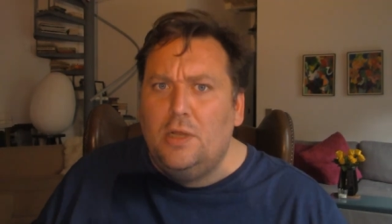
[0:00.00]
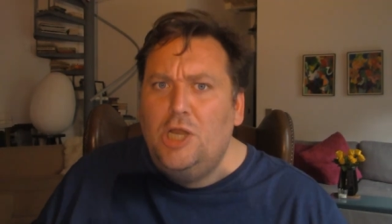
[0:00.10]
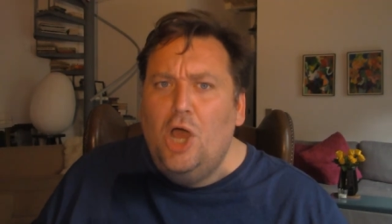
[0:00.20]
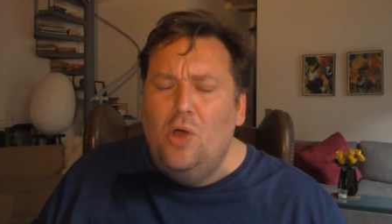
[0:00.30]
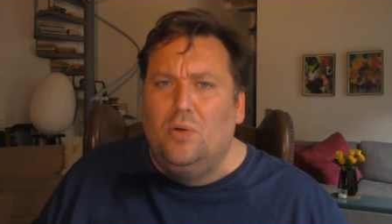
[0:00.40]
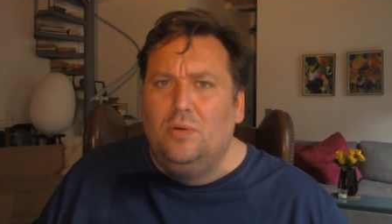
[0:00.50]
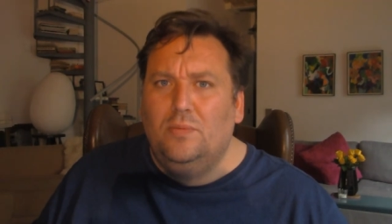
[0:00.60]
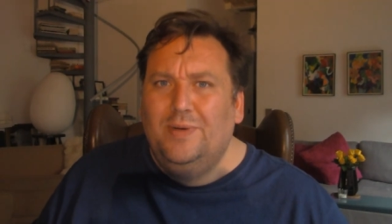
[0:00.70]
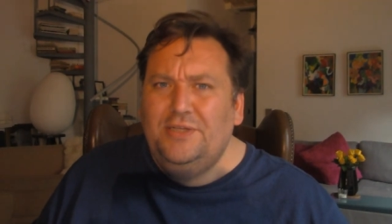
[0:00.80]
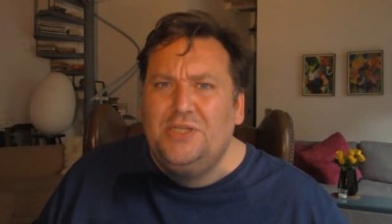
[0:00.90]
No,
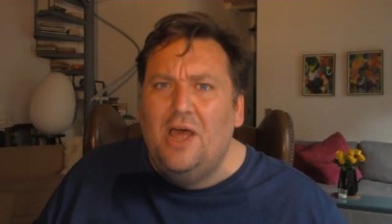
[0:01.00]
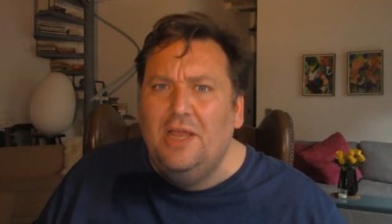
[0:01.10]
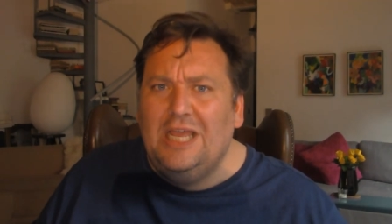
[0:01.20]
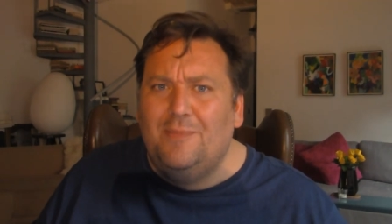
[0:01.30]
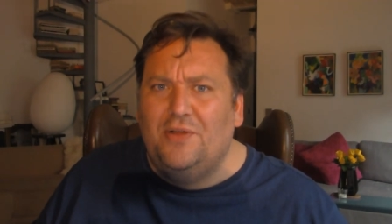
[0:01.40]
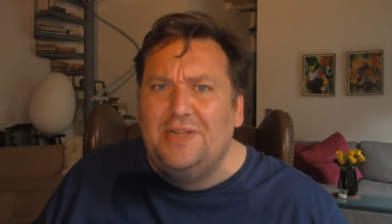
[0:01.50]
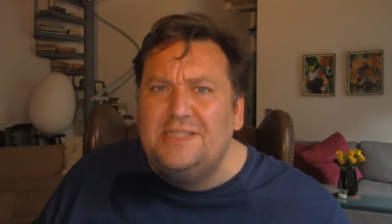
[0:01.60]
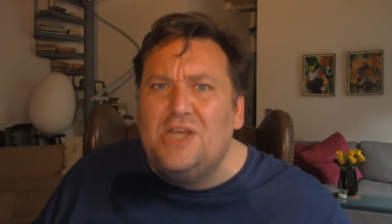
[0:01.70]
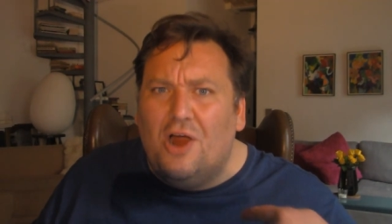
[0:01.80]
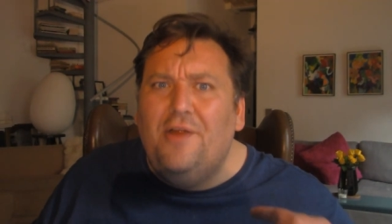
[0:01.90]
what are you talking about?
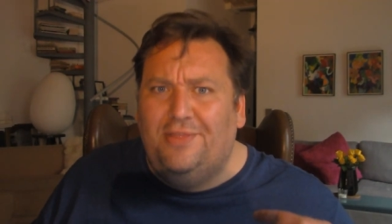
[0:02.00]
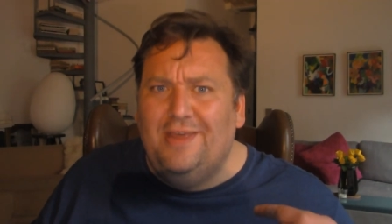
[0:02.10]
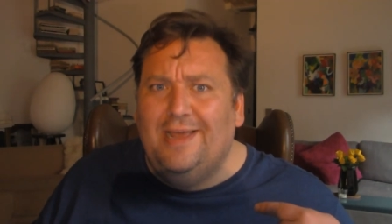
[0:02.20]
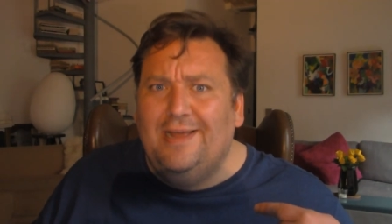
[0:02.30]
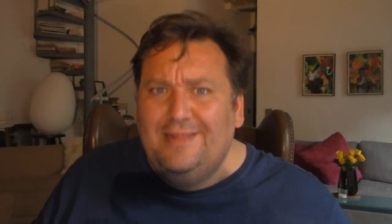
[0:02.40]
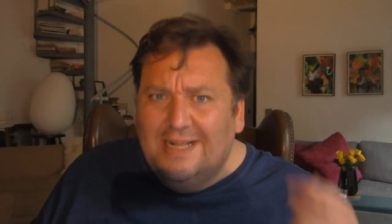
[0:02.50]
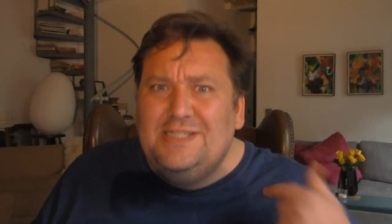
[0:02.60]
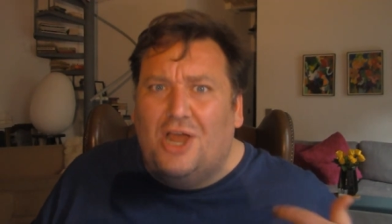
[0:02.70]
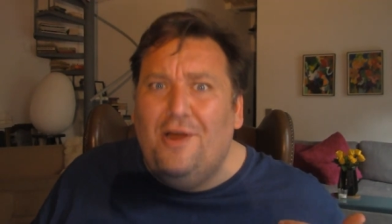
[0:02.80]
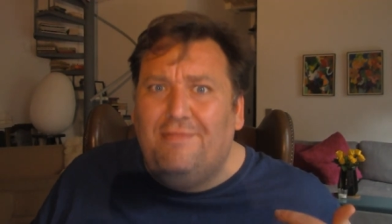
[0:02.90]
That's our thing. That's
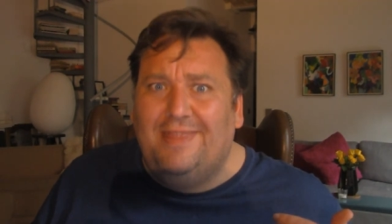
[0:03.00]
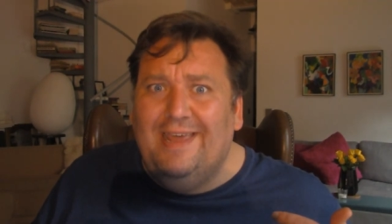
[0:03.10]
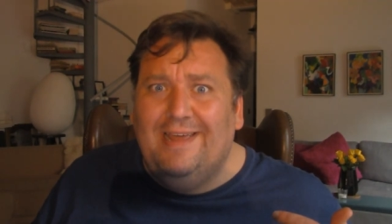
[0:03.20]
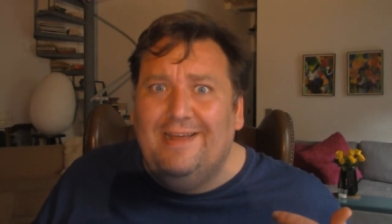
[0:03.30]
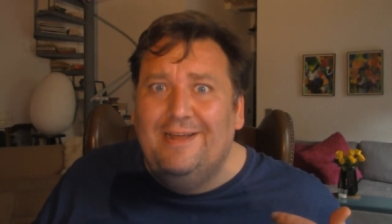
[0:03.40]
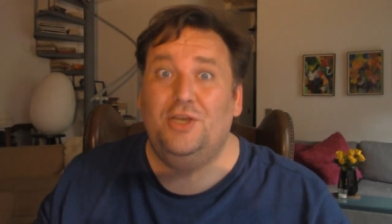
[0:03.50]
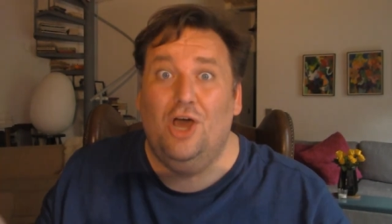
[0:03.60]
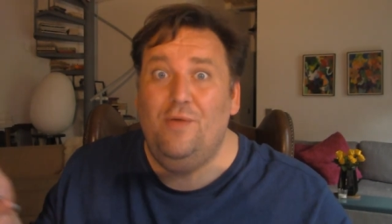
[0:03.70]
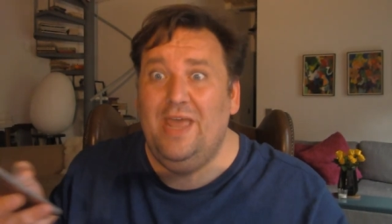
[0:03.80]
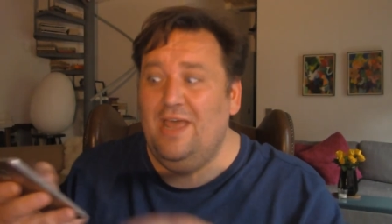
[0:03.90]
our thing.
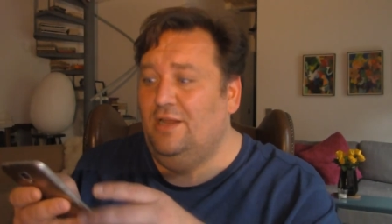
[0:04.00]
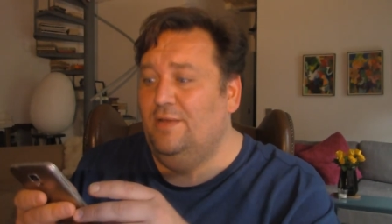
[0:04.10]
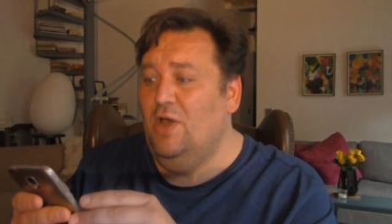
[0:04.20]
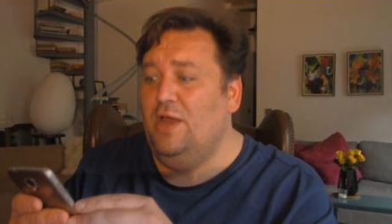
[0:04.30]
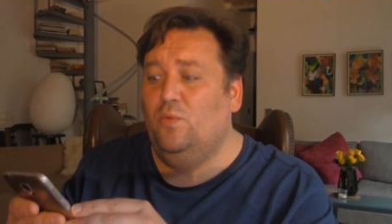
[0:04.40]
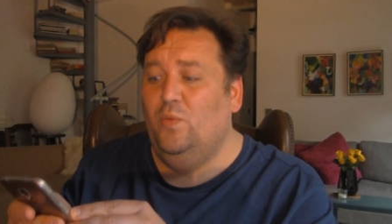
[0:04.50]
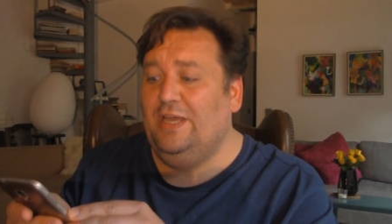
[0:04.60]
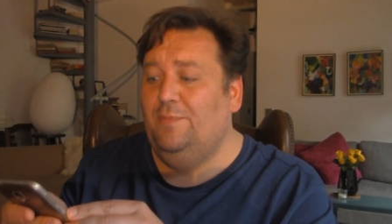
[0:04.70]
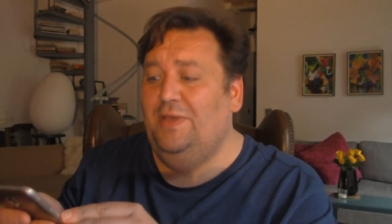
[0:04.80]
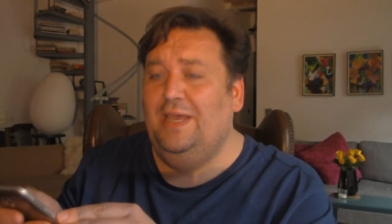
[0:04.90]
No, man, come on,
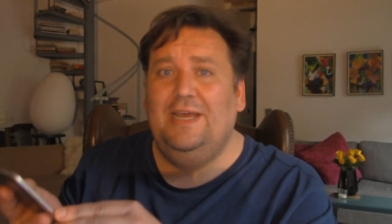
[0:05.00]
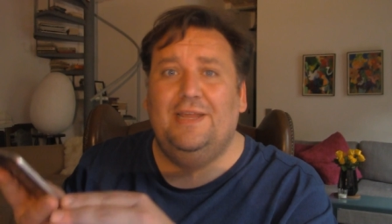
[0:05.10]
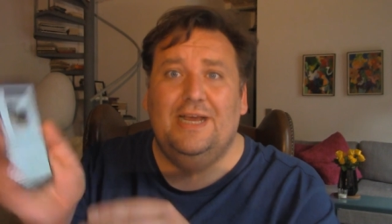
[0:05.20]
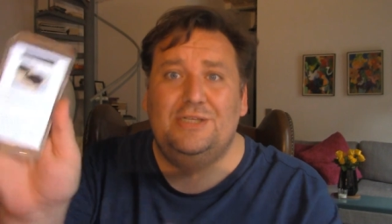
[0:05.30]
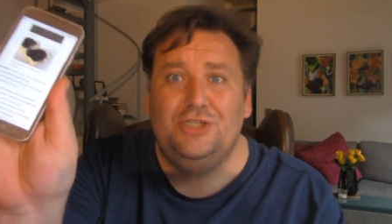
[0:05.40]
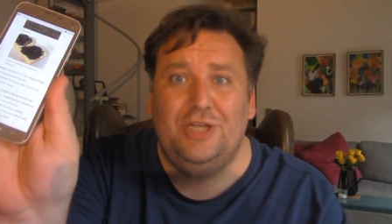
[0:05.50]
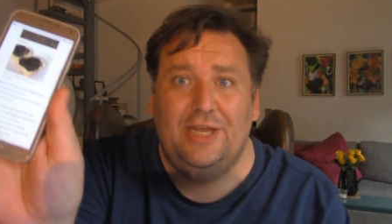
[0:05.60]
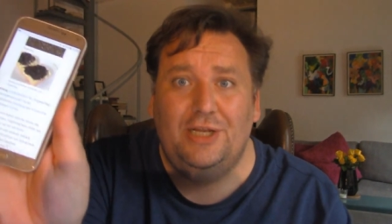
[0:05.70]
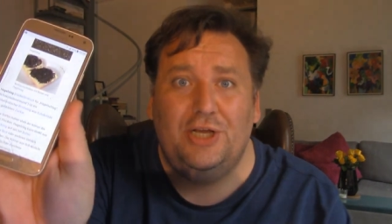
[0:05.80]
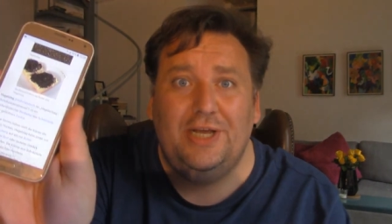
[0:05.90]
Wikipedia that
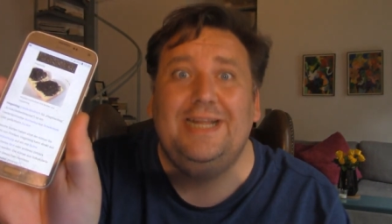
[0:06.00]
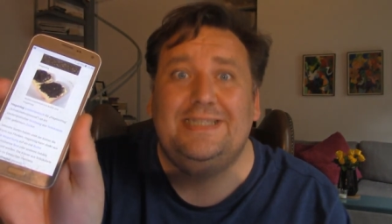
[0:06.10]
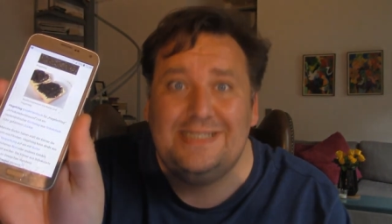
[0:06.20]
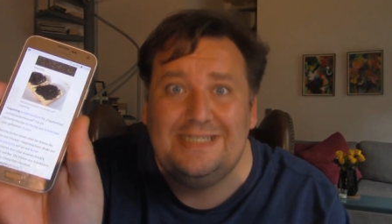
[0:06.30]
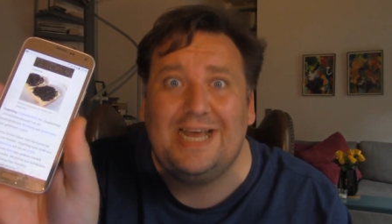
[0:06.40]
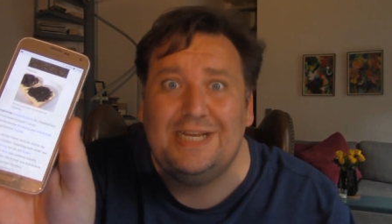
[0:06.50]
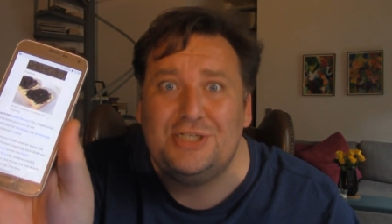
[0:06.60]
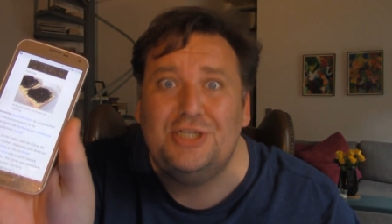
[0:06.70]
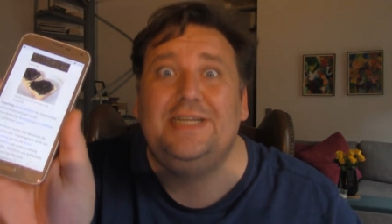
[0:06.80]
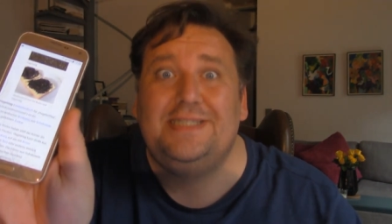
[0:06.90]
shit. Look, it's
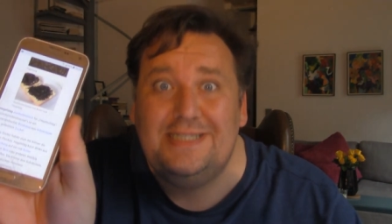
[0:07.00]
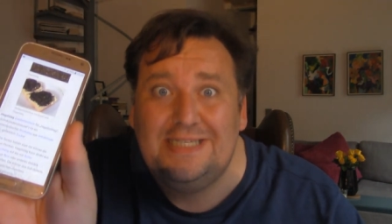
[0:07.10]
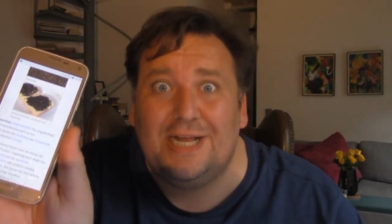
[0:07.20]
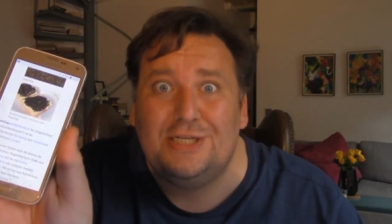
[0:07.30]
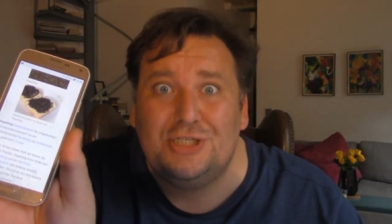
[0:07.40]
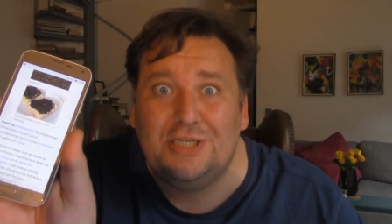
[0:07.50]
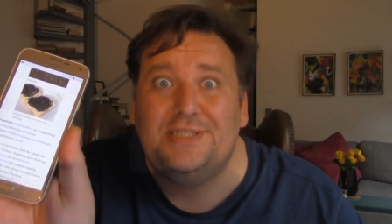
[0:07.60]
Dutch, it's Dutch.